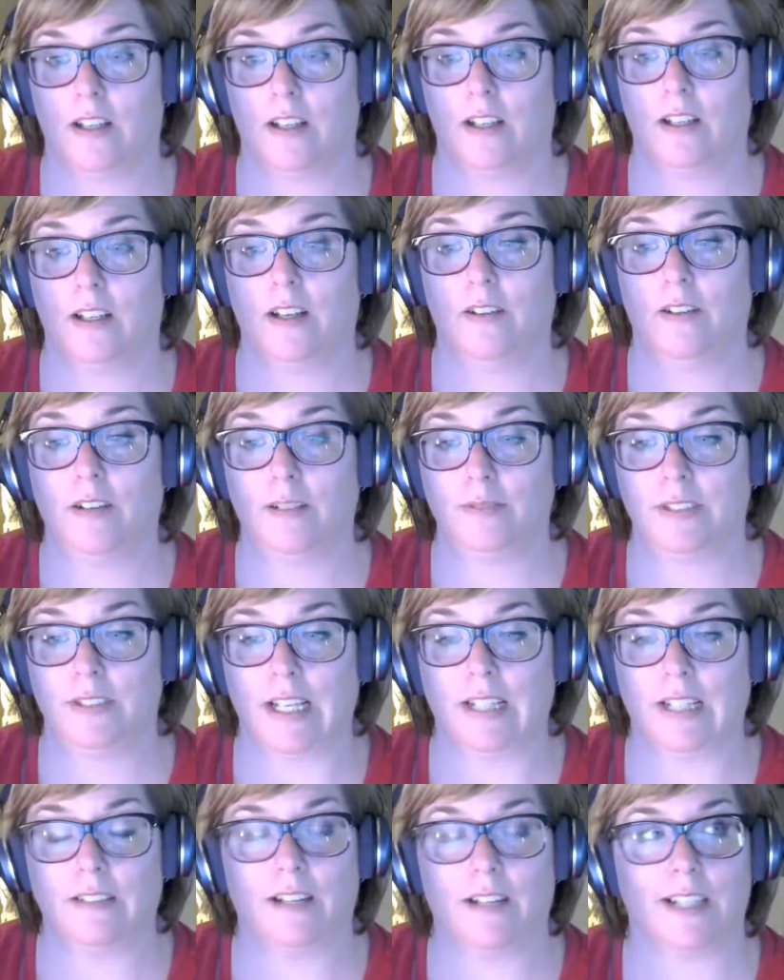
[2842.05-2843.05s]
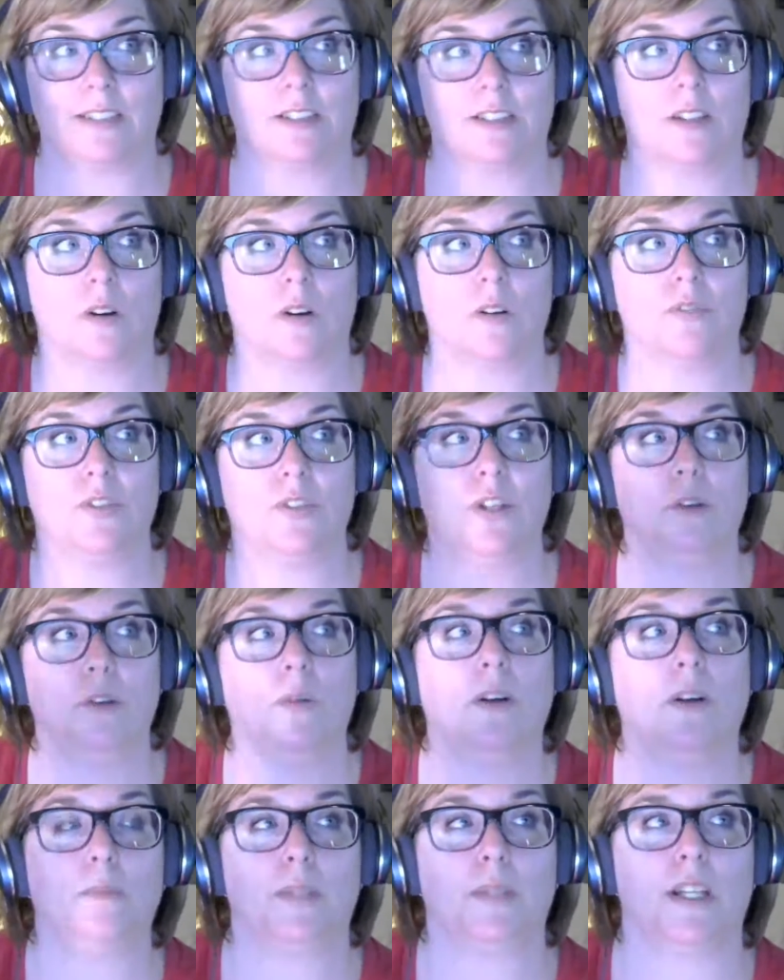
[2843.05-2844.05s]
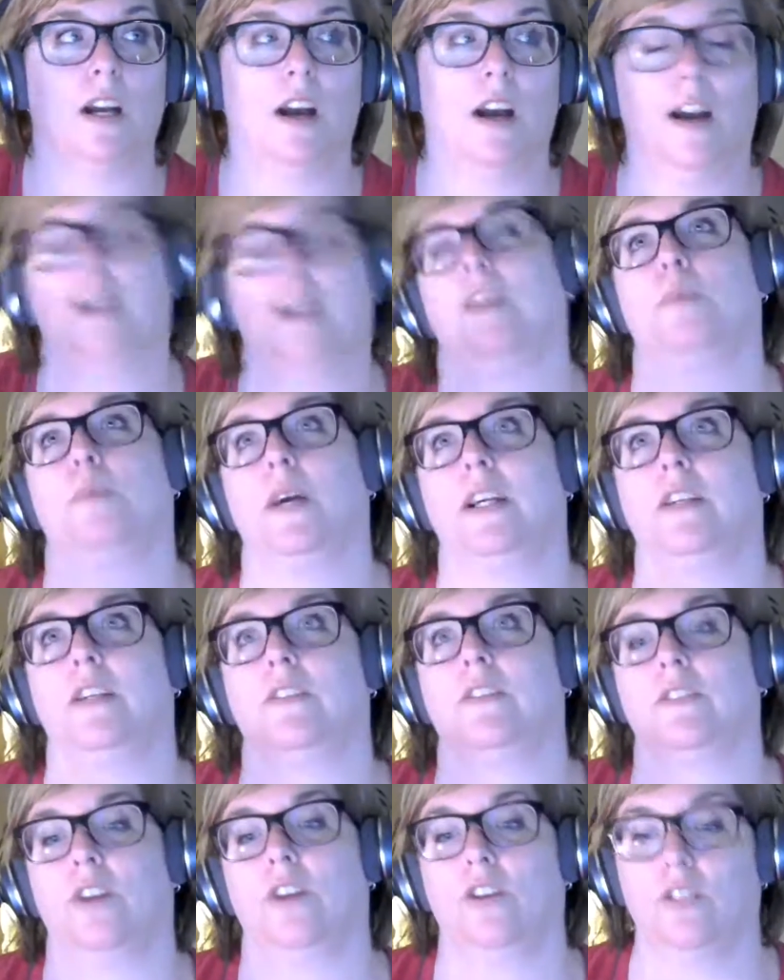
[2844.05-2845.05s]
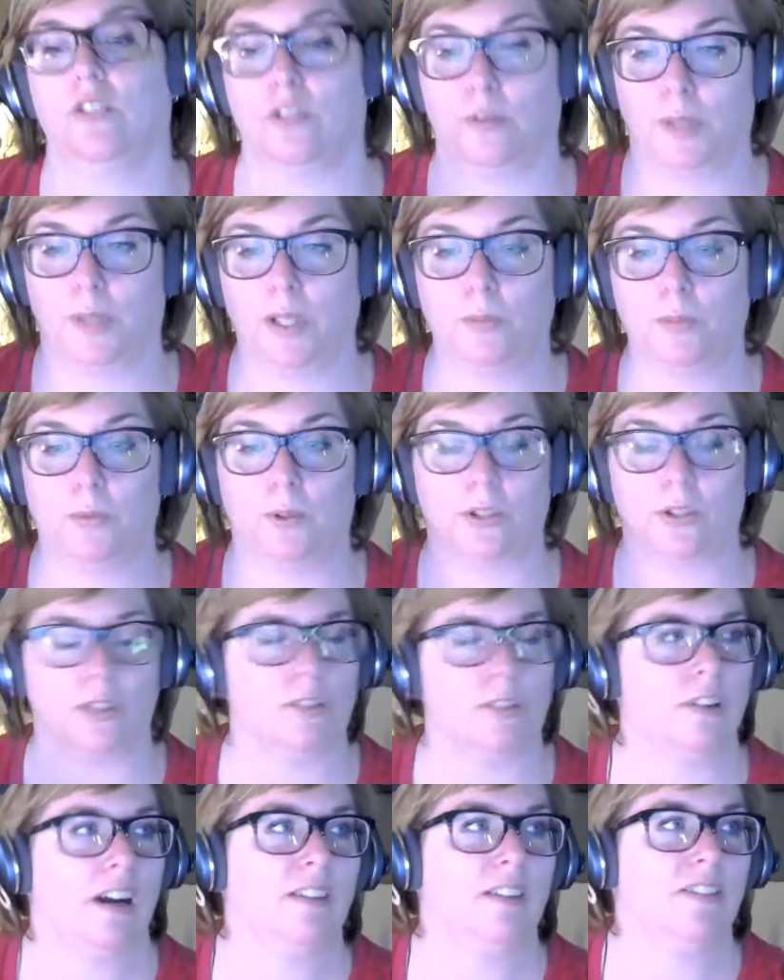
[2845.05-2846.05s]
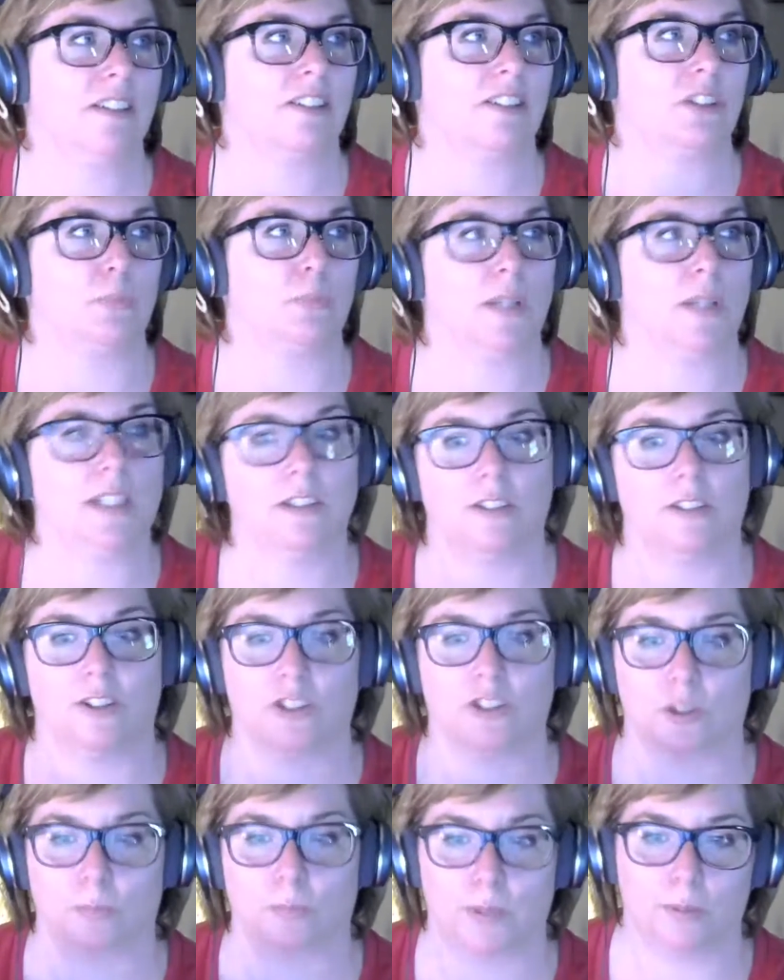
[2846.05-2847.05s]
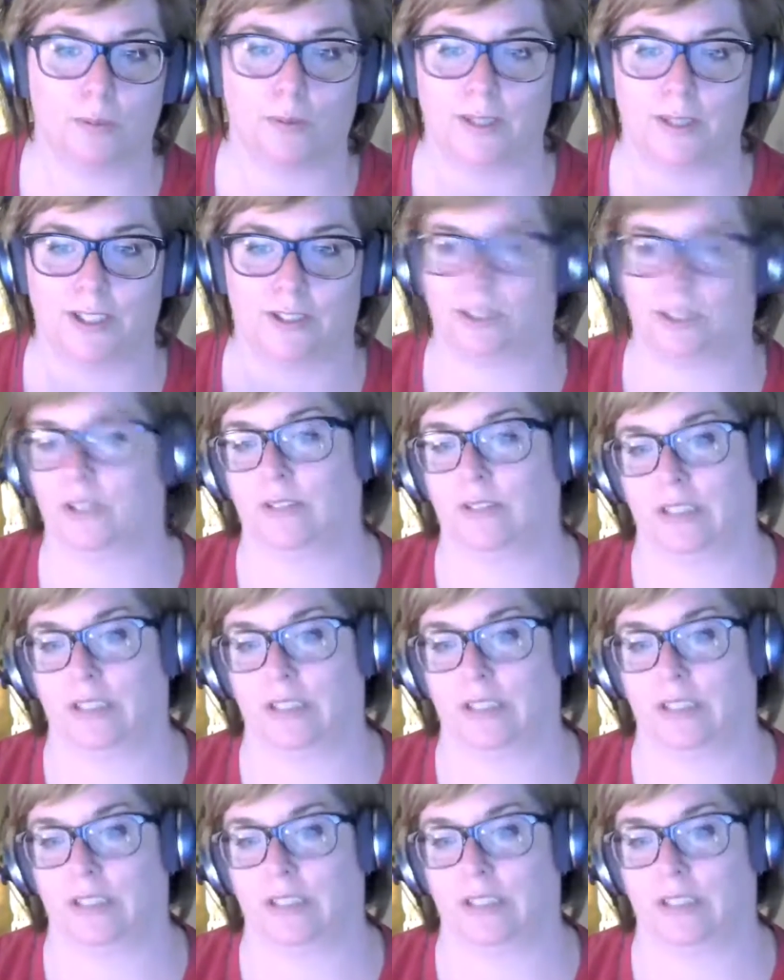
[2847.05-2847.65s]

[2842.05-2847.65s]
You know what I'm saying? Like, so if you want to be hired by your local people, you have to explain to local people what you're doing.